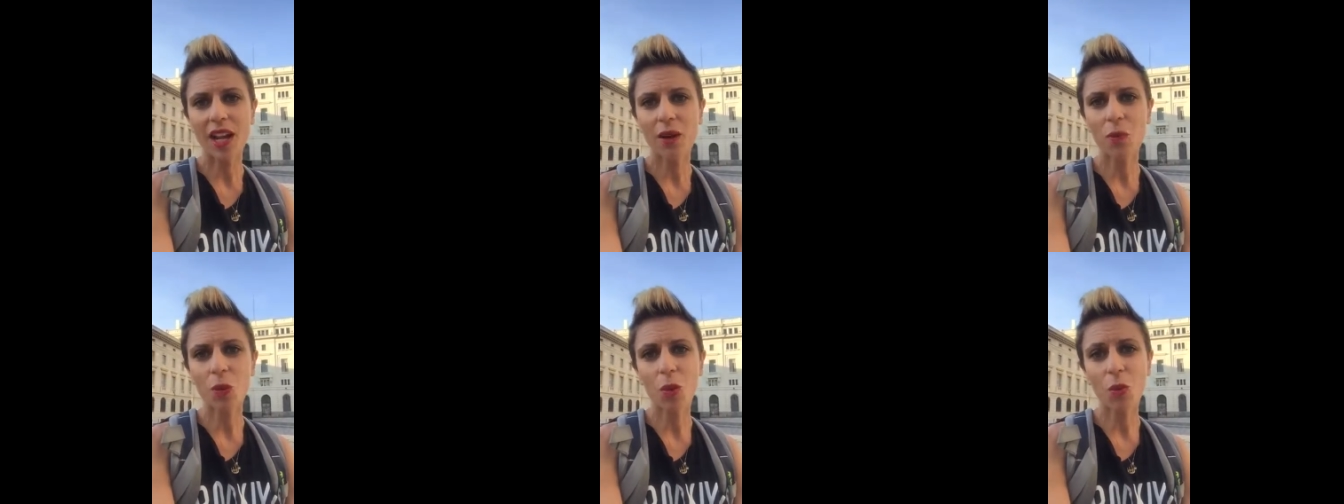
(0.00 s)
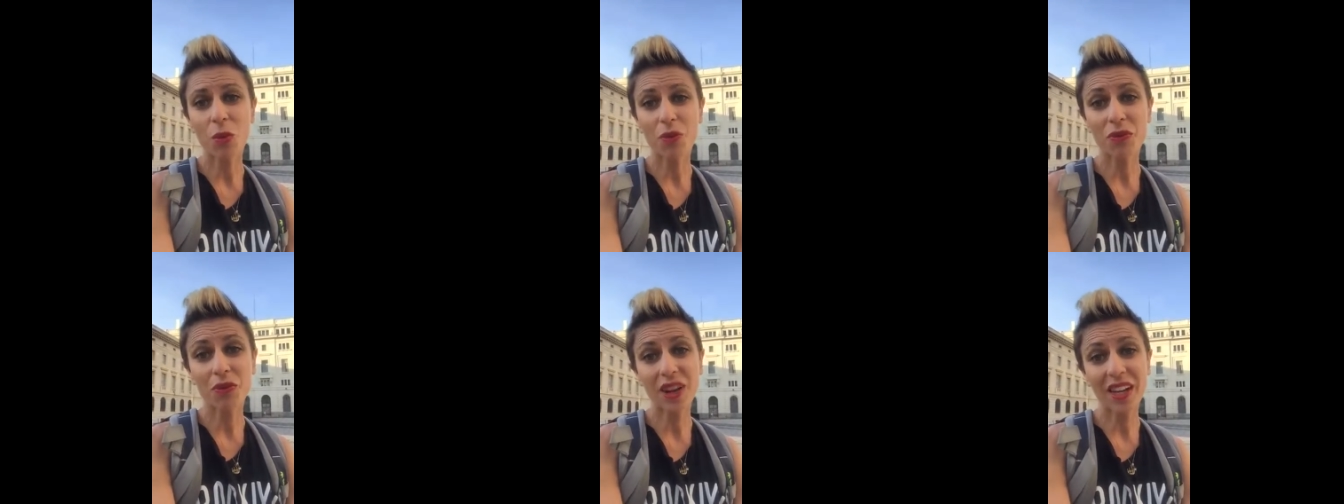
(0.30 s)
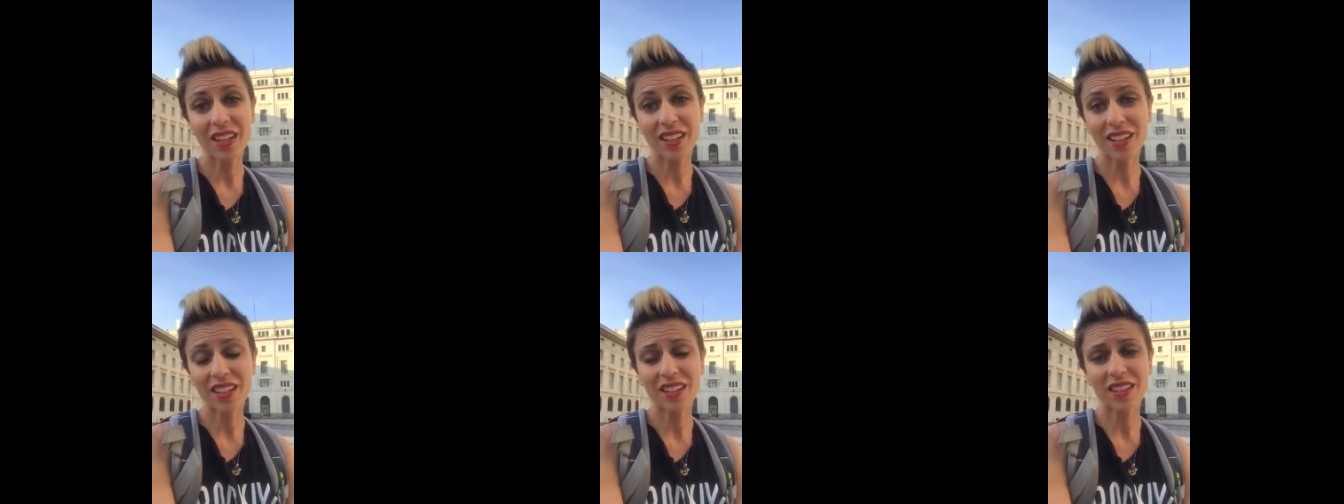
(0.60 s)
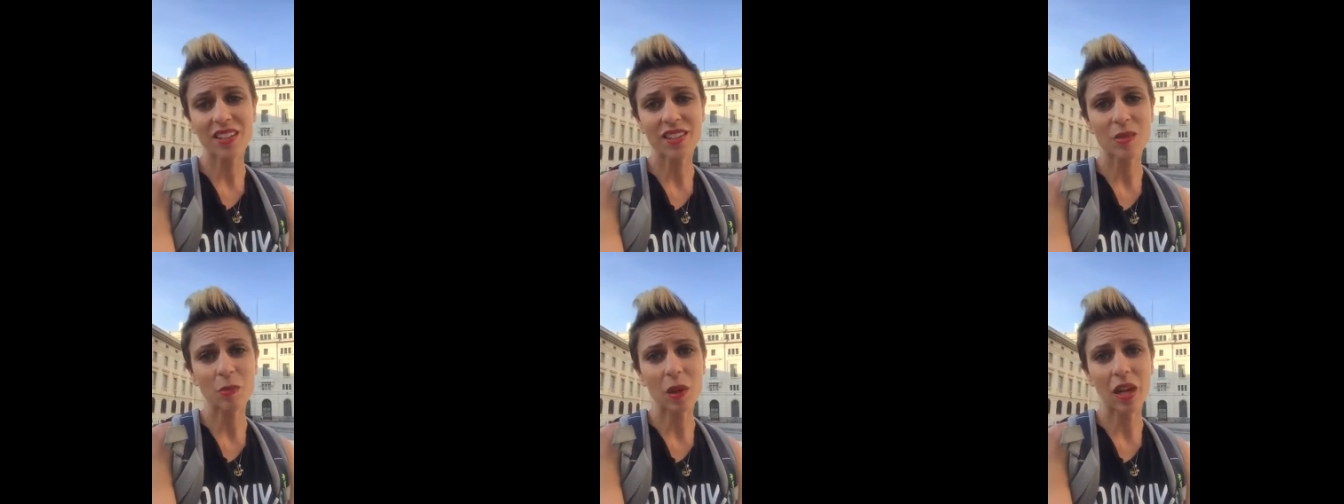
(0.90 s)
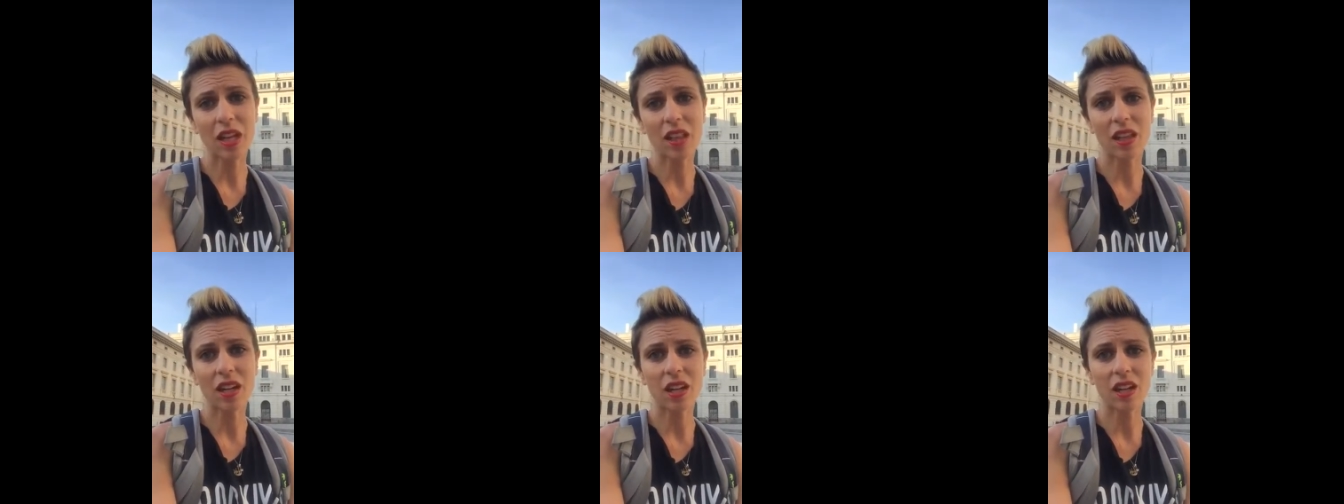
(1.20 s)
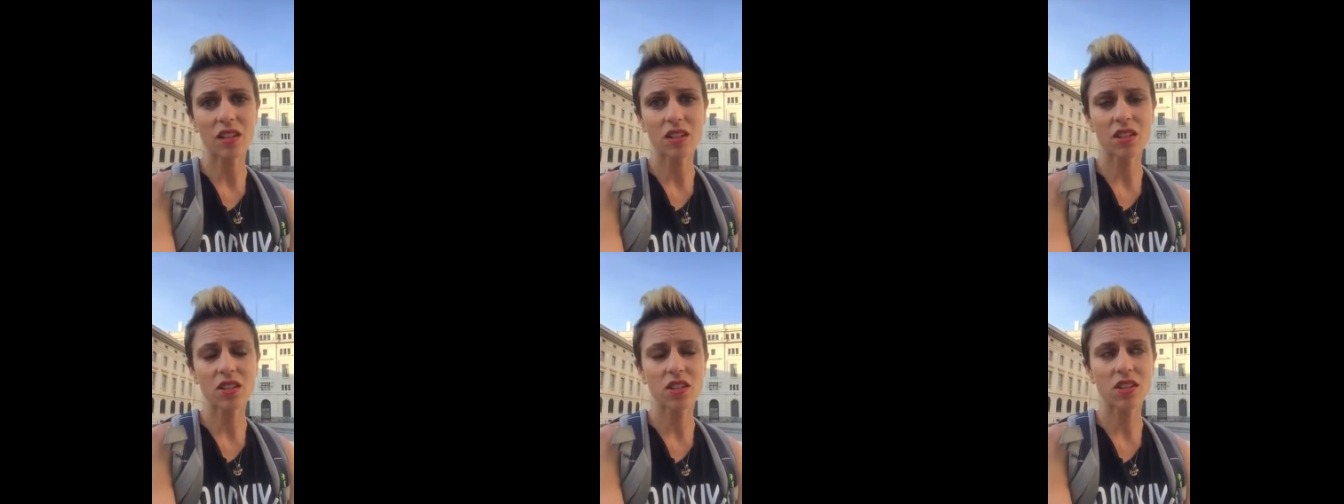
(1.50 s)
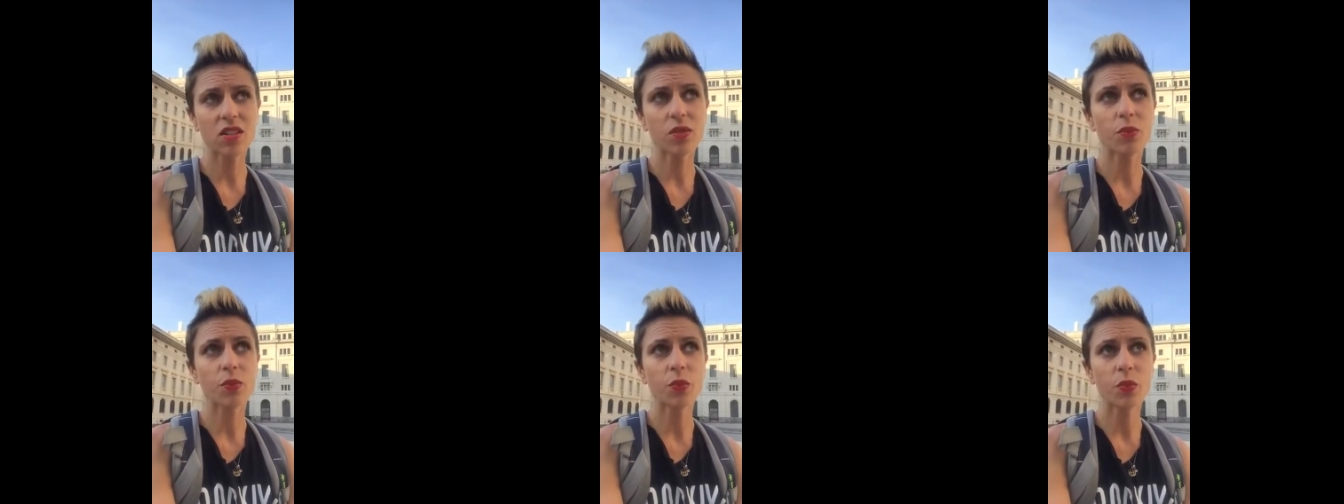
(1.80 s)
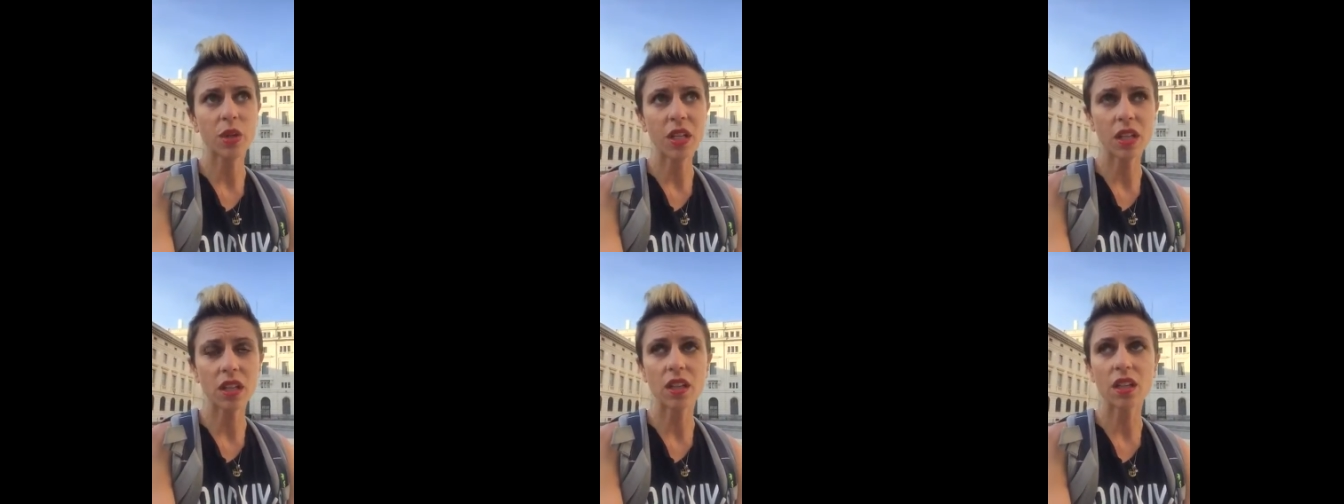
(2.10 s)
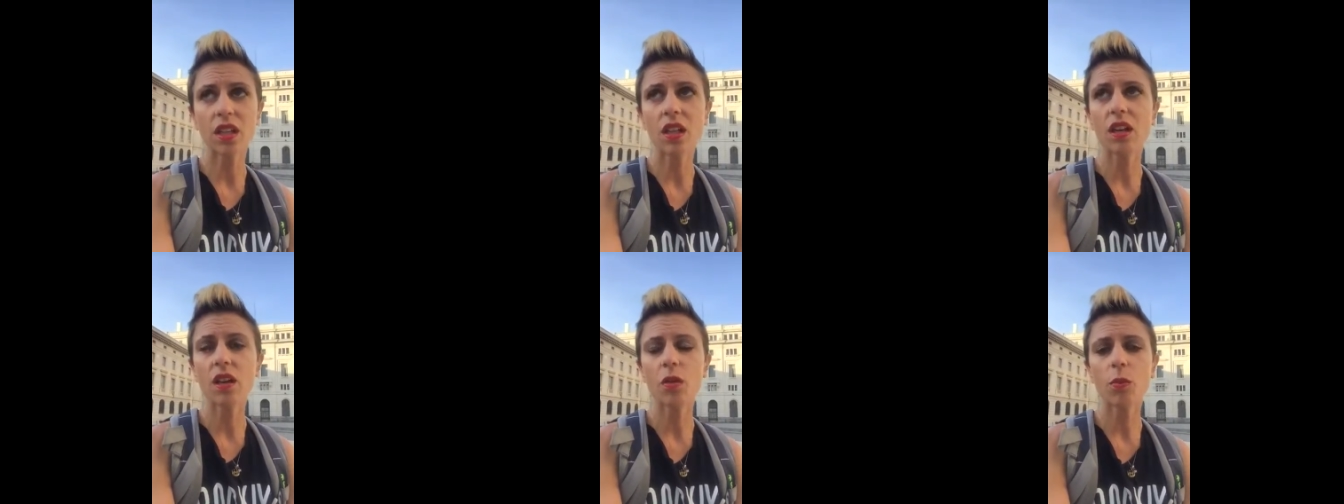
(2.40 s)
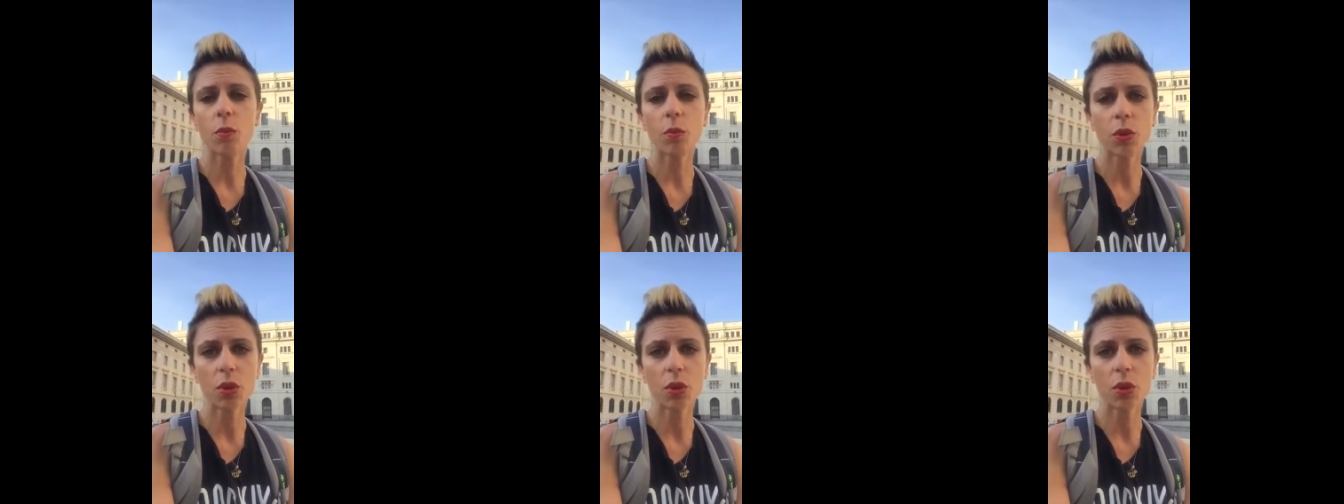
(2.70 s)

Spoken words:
And what we're finding in Spain, that is just really